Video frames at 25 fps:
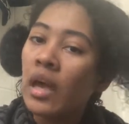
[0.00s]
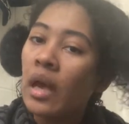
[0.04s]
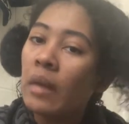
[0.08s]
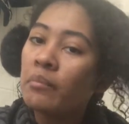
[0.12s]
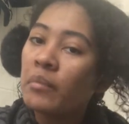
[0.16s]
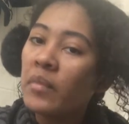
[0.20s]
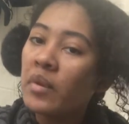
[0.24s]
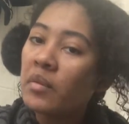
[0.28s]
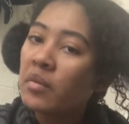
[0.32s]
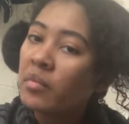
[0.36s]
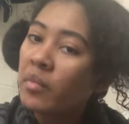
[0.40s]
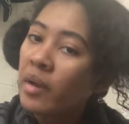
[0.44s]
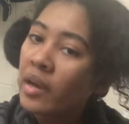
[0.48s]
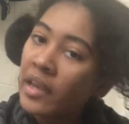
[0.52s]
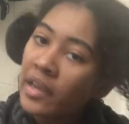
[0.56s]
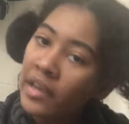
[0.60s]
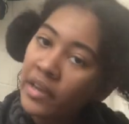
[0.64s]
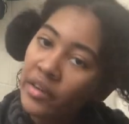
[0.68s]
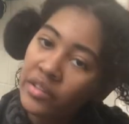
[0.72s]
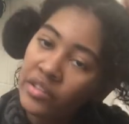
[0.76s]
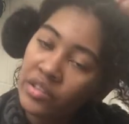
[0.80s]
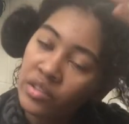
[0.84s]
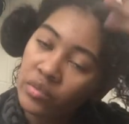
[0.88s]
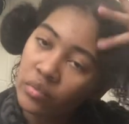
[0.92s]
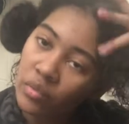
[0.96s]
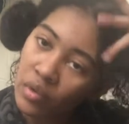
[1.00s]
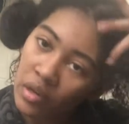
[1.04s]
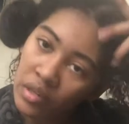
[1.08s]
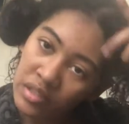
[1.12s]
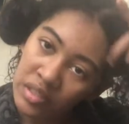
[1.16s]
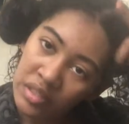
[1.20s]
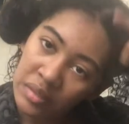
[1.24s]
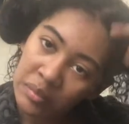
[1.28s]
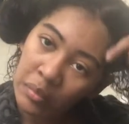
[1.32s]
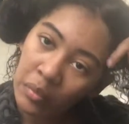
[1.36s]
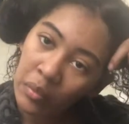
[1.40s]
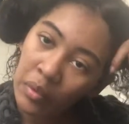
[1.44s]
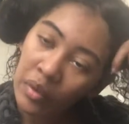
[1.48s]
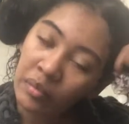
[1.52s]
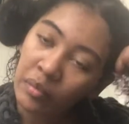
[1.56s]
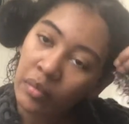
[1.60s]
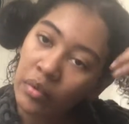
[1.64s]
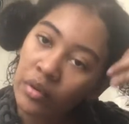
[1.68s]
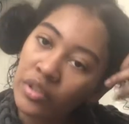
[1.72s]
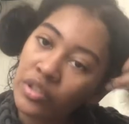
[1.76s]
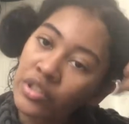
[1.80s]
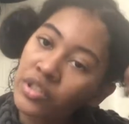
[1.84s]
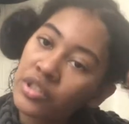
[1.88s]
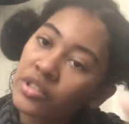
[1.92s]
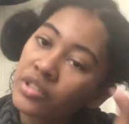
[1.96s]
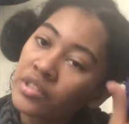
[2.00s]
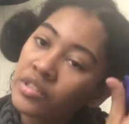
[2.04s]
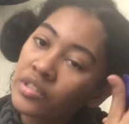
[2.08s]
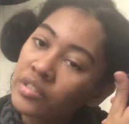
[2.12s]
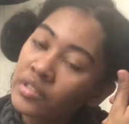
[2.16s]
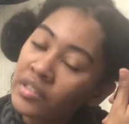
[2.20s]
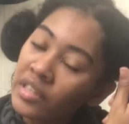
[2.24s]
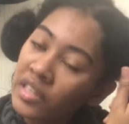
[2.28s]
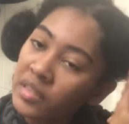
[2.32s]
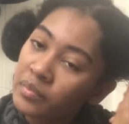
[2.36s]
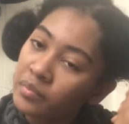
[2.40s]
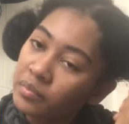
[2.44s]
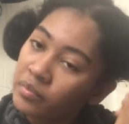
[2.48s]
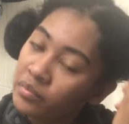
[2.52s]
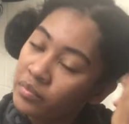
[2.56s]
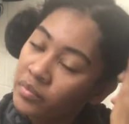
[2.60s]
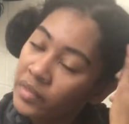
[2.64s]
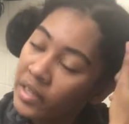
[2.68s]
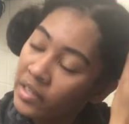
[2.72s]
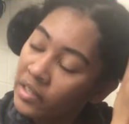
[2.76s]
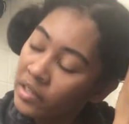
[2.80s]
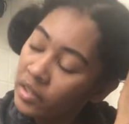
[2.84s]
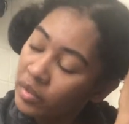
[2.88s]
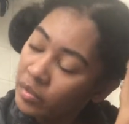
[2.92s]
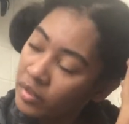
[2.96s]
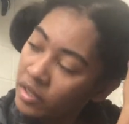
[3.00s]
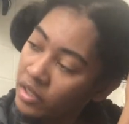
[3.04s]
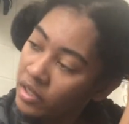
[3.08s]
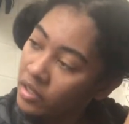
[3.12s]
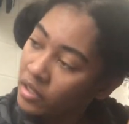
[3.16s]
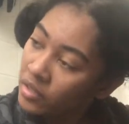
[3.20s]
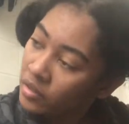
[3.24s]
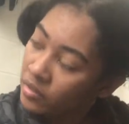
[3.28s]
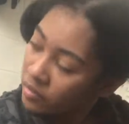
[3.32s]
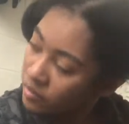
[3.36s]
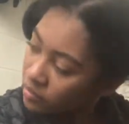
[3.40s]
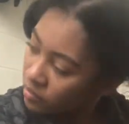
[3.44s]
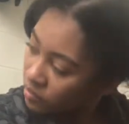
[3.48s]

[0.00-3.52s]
Maybe my hair just wants some more moisture. That could be it.